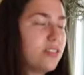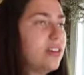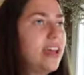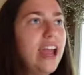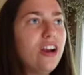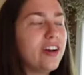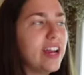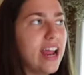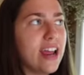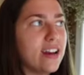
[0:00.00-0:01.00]
Carrie
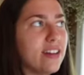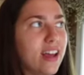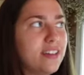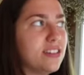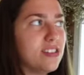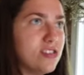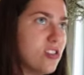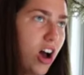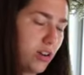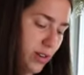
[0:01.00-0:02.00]
Ann, that is
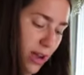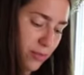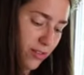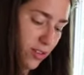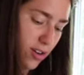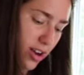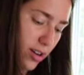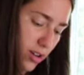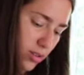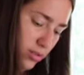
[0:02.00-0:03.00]
not what I'm referring to.